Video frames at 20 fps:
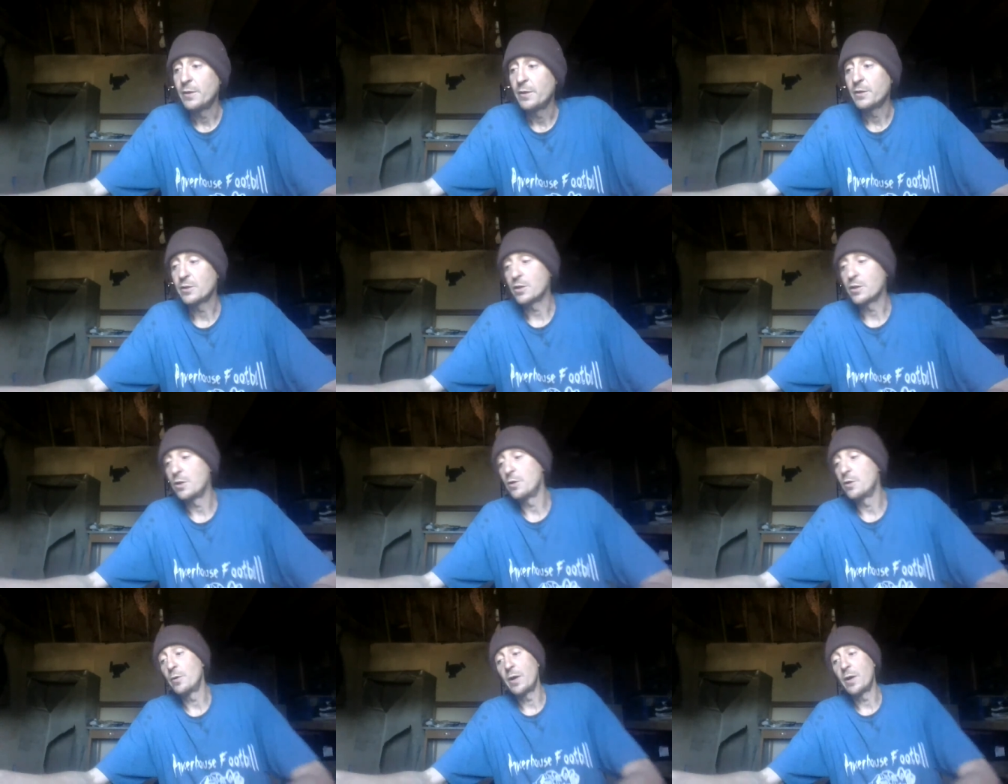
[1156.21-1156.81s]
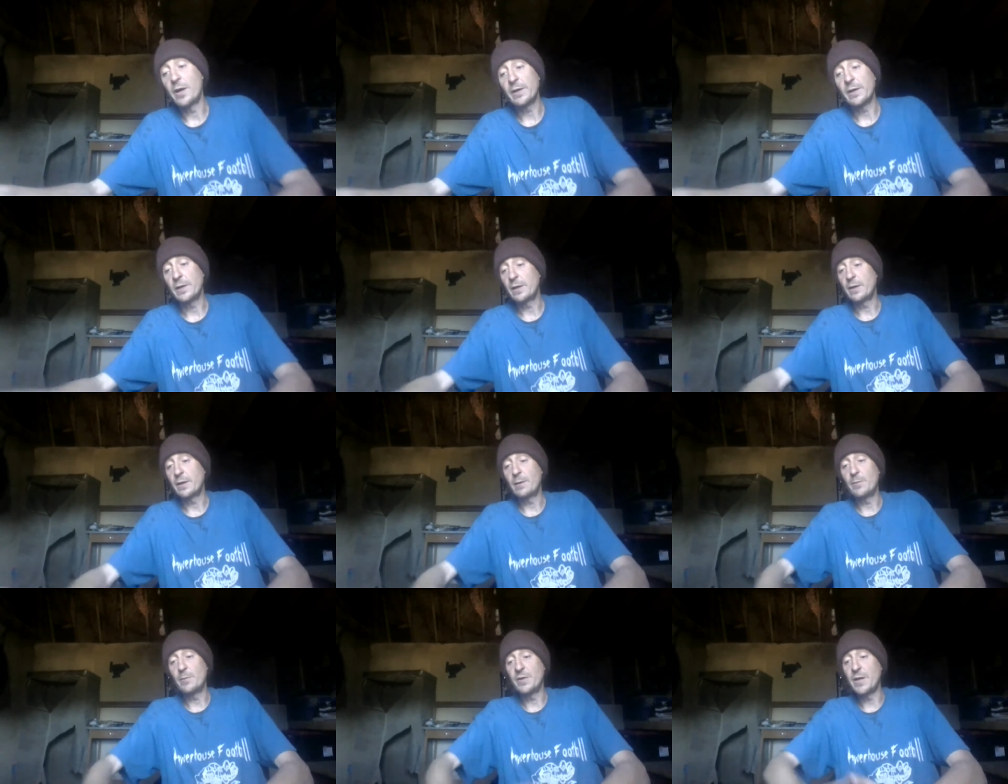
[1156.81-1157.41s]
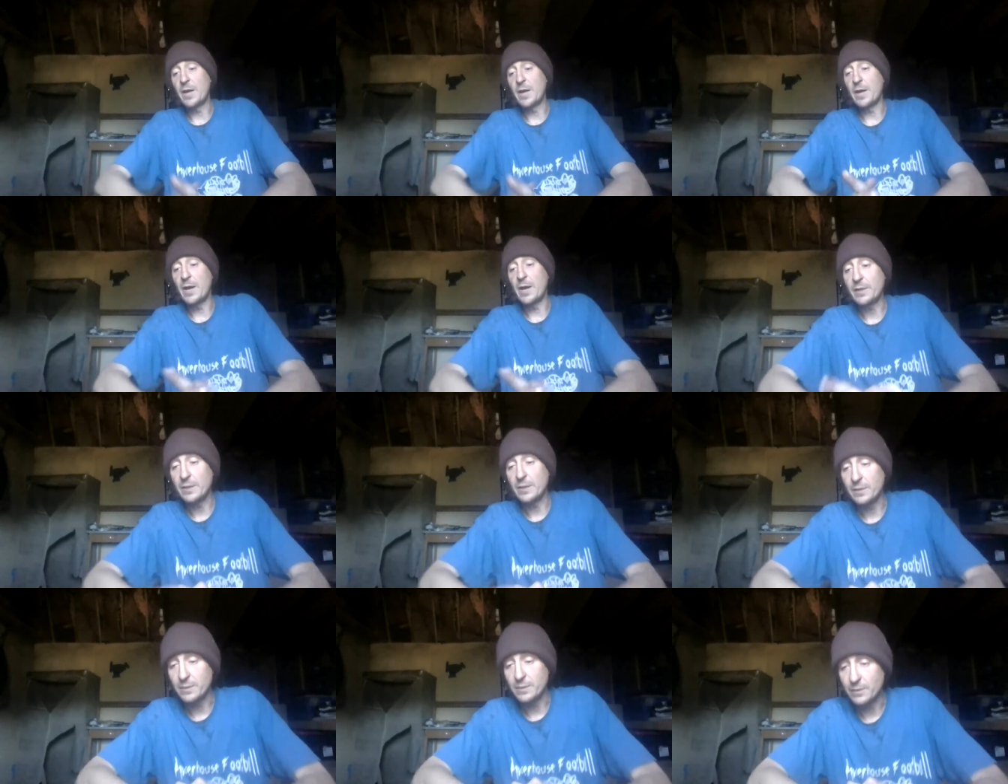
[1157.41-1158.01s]
So I, I mean, I, I
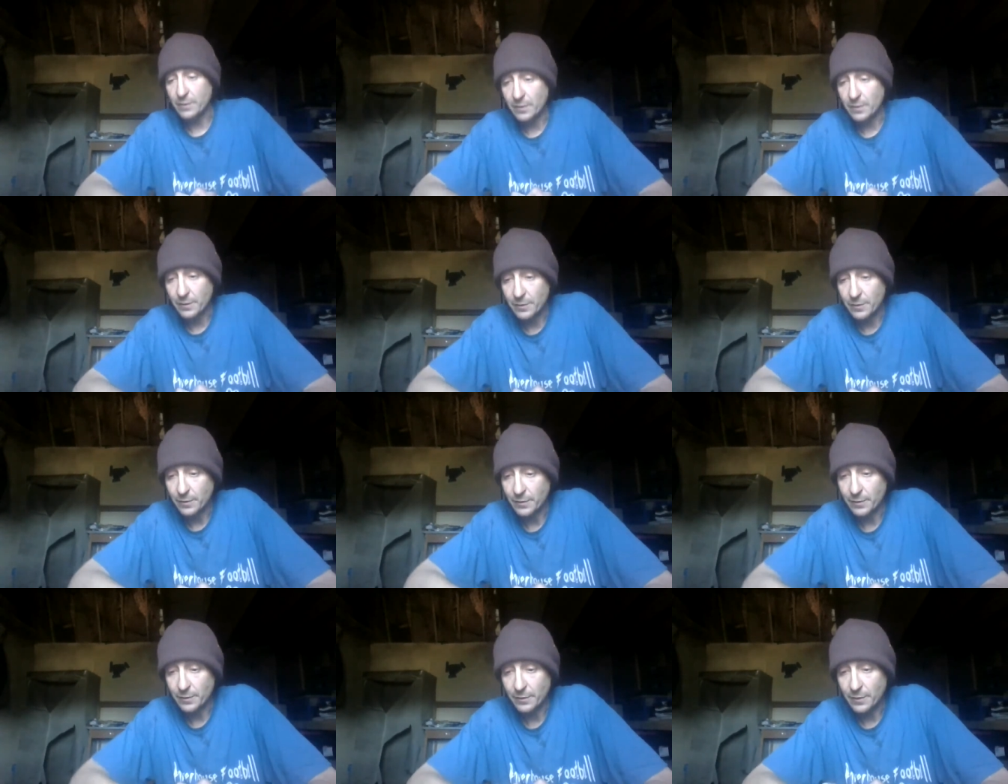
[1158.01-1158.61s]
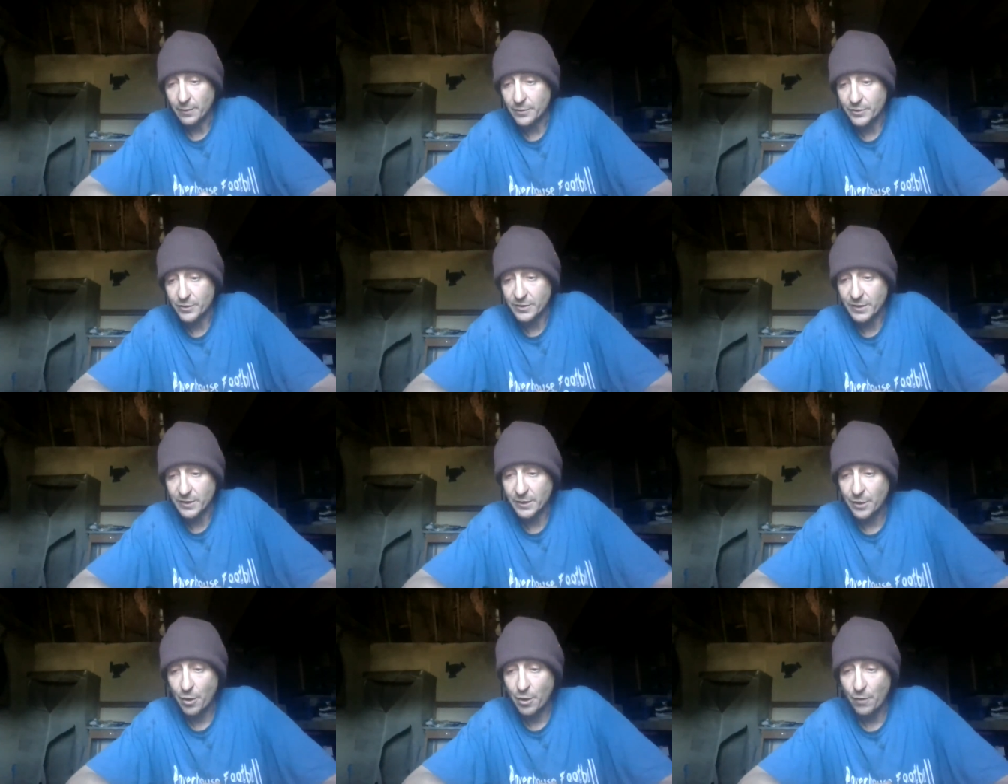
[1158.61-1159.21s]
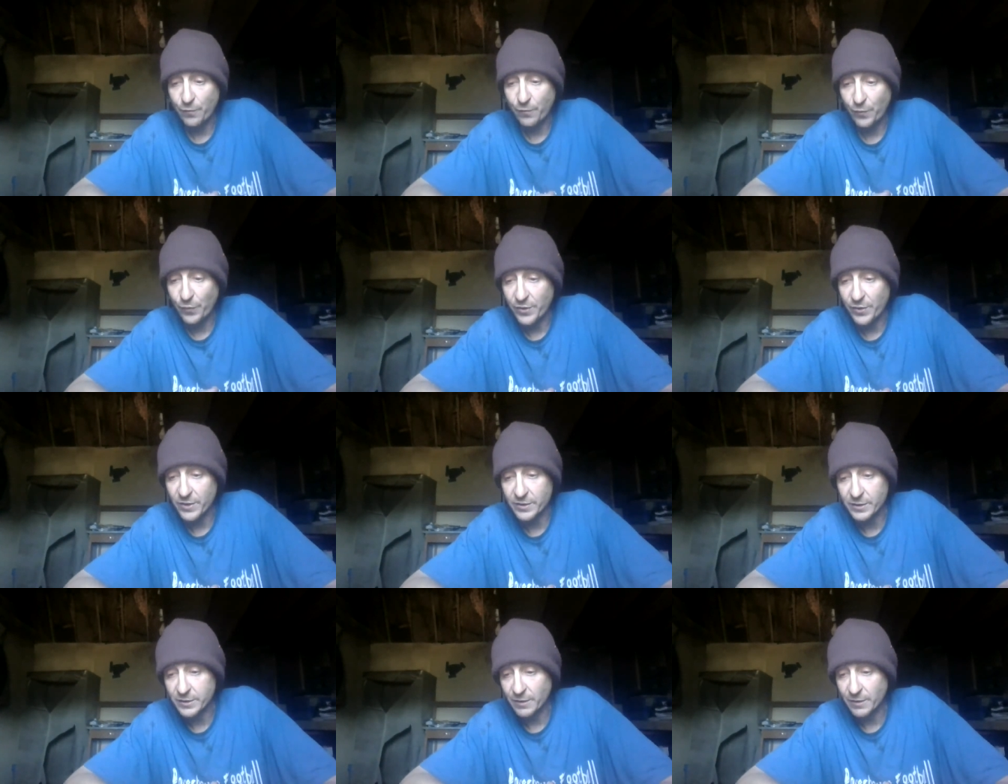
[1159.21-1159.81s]
can, I'll just end off with
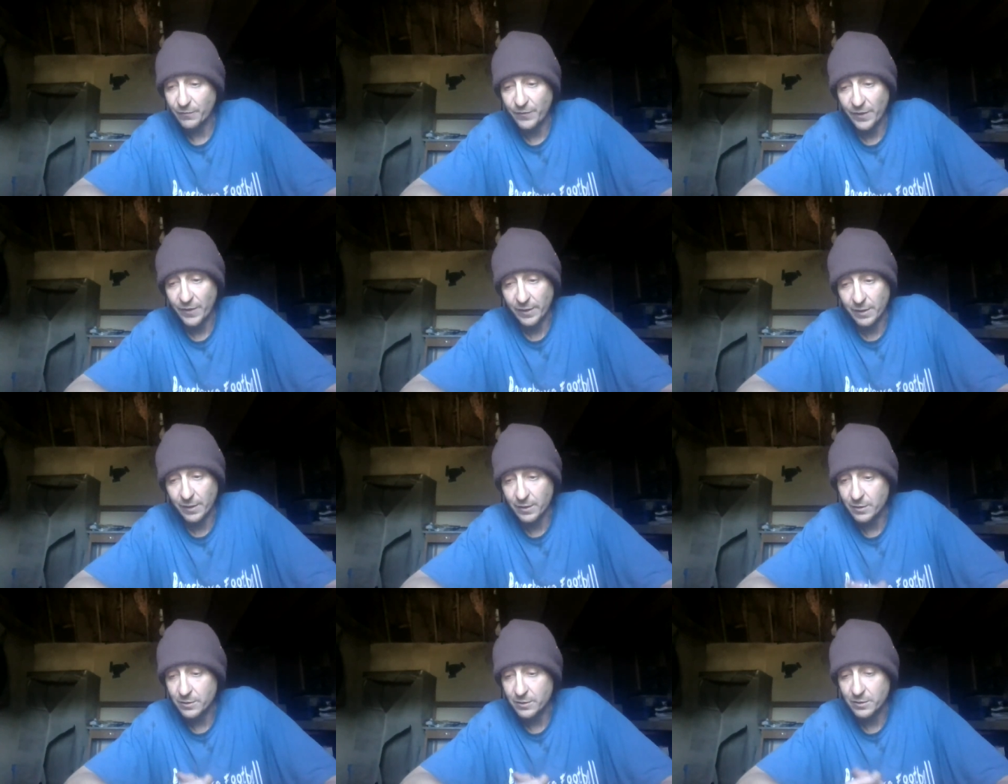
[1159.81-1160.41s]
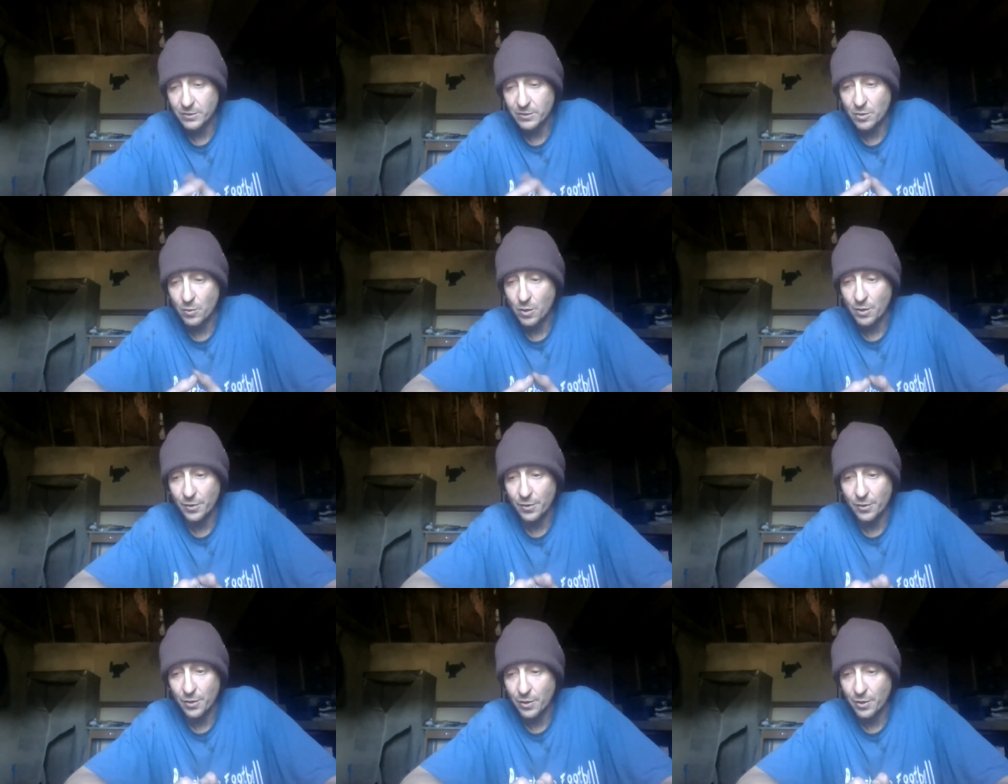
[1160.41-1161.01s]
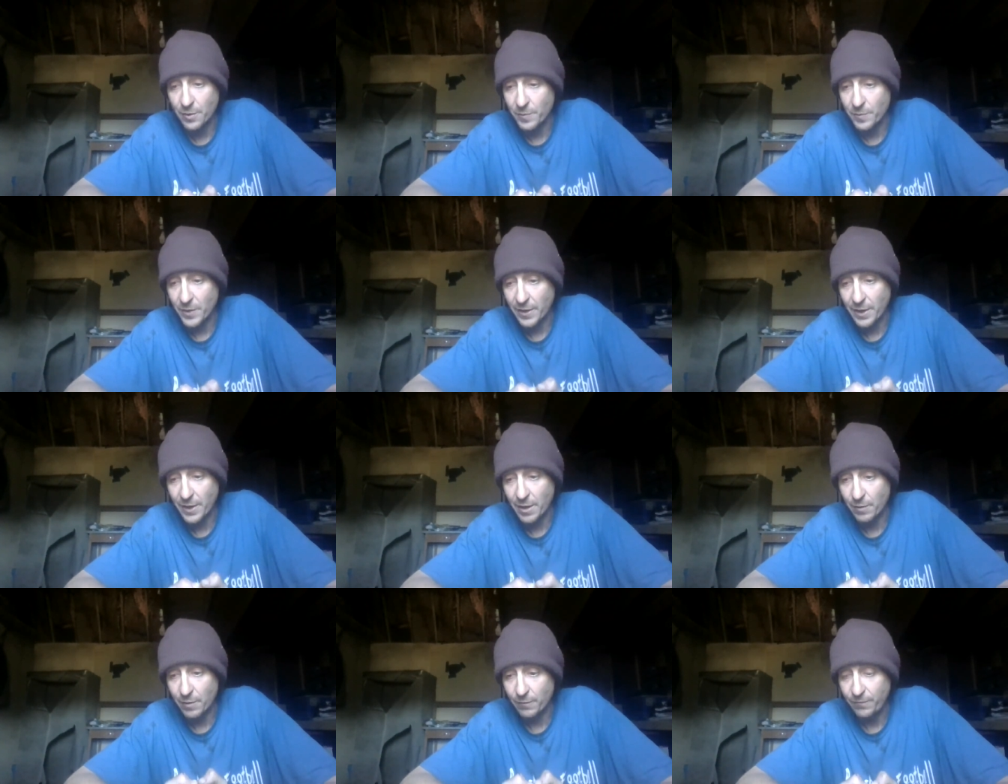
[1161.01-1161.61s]
this because I feel like I could just go on and on about
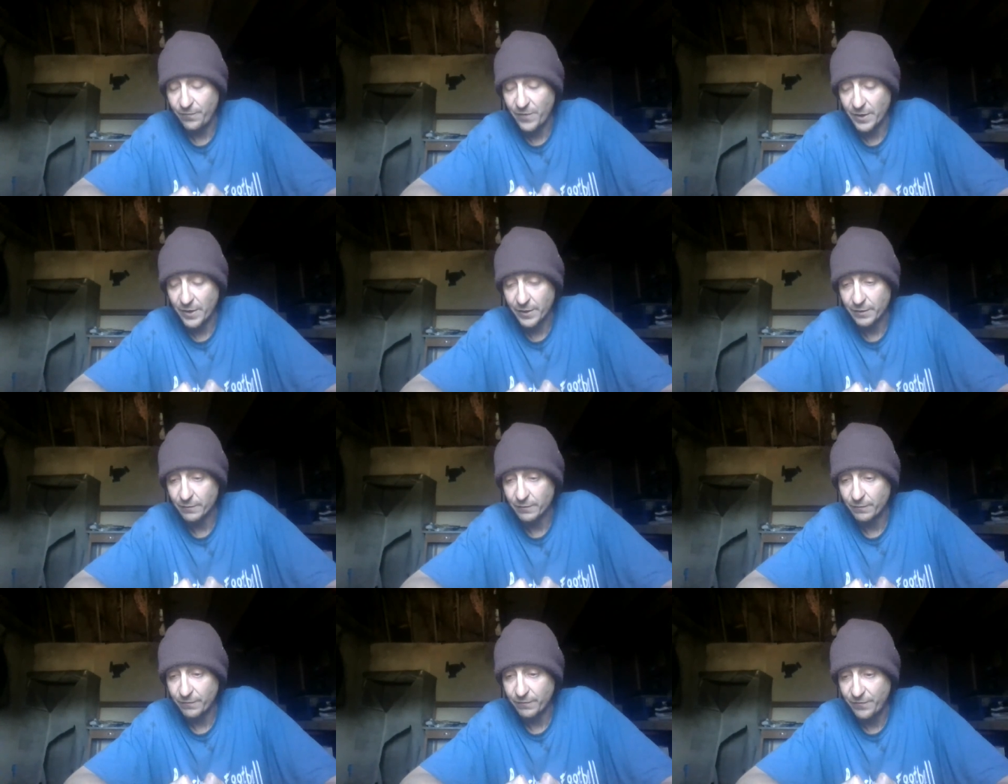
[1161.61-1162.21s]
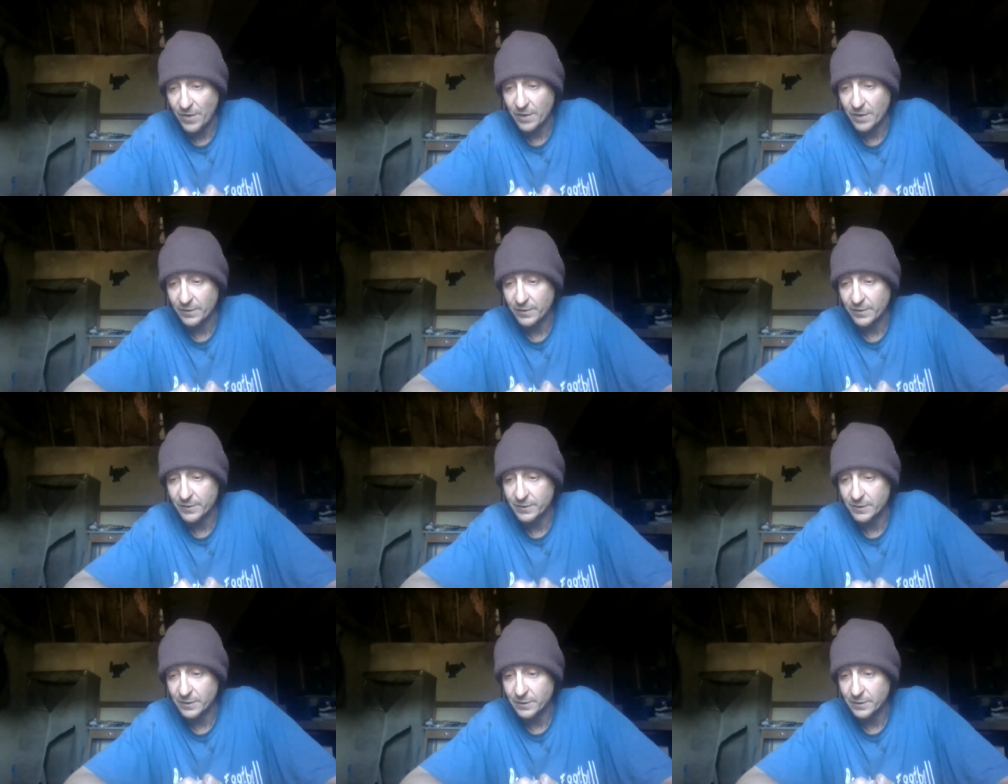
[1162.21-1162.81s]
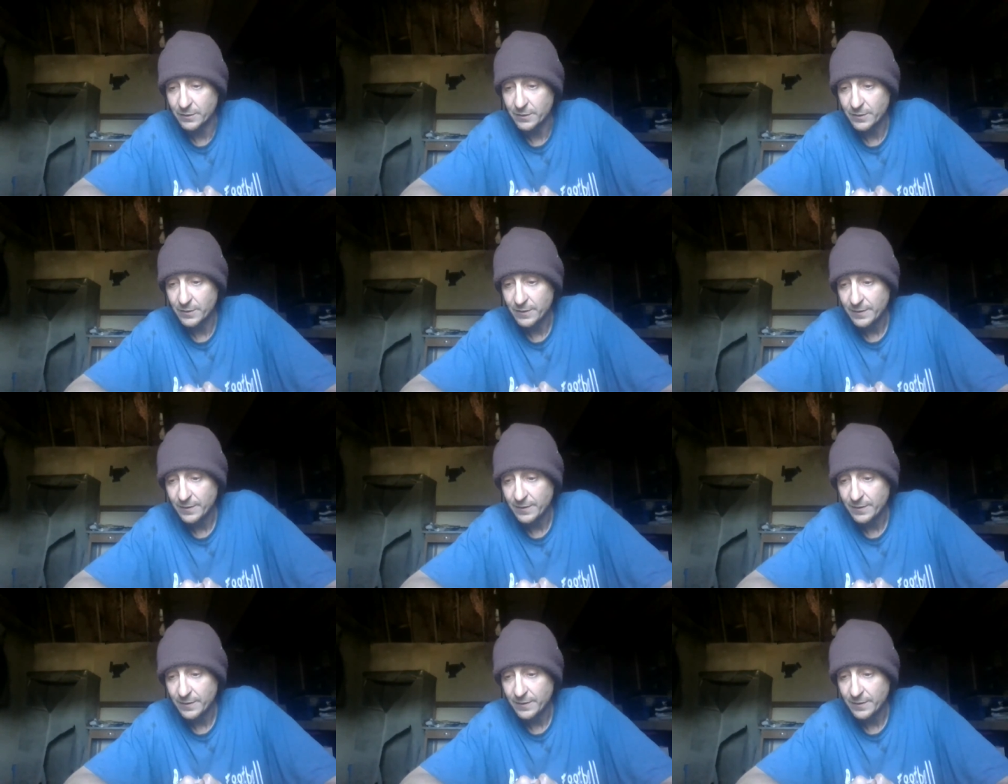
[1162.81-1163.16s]
how fucking fucked this is.